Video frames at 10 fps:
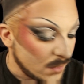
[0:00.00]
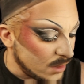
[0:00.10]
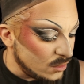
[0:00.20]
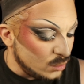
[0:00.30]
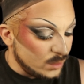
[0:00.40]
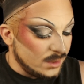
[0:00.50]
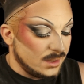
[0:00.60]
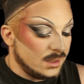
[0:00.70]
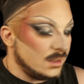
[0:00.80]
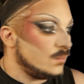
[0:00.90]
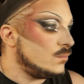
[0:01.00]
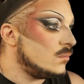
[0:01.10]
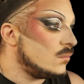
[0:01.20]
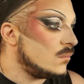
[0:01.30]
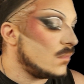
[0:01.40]
I don't really
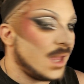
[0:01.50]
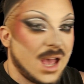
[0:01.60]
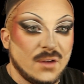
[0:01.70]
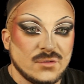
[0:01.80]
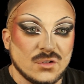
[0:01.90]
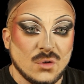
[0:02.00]
have to